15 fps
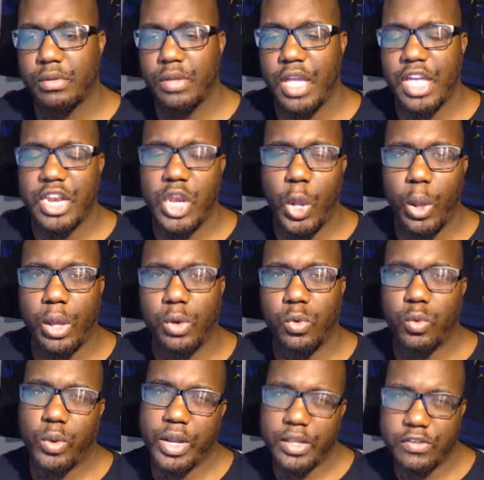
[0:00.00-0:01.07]
and knowing
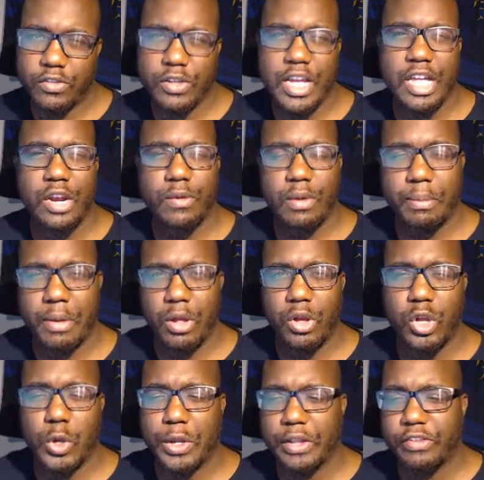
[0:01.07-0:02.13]
when to kind of rebel and
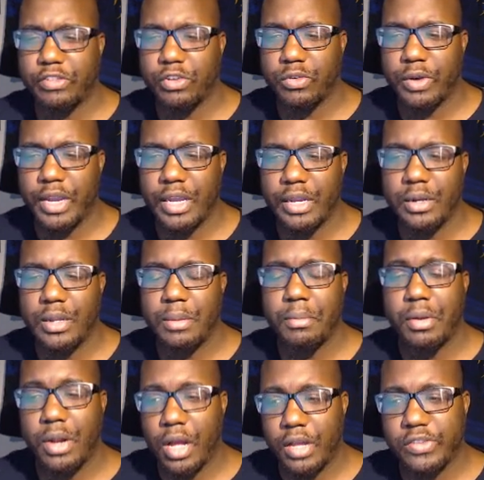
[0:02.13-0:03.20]
go against the grain,
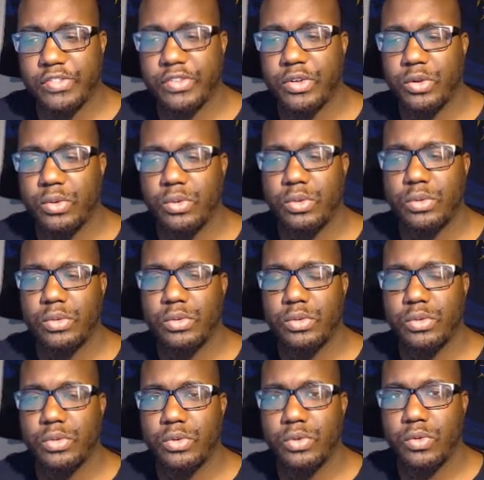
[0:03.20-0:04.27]
but also
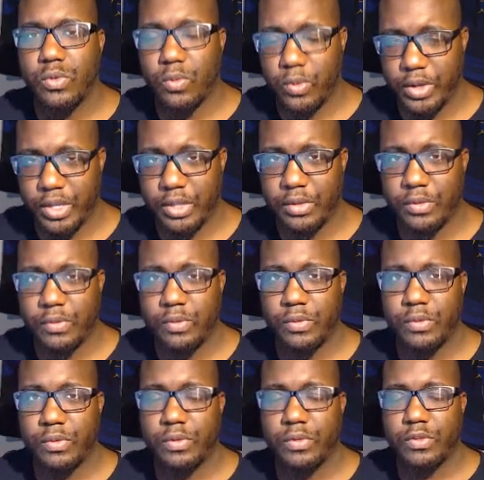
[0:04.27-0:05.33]
when
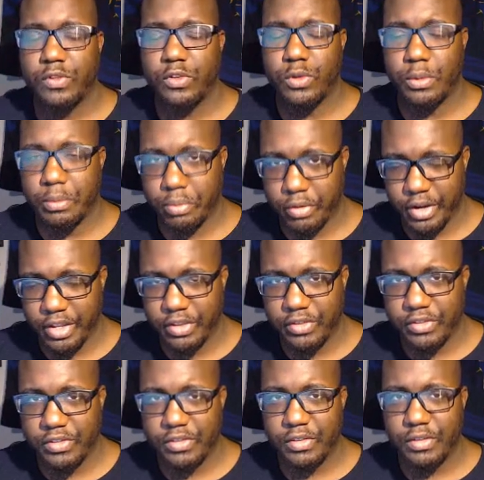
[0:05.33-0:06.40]
to
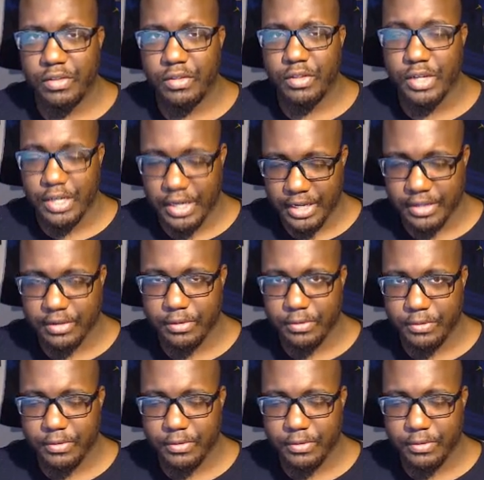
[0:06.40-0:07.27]
embrace the collective.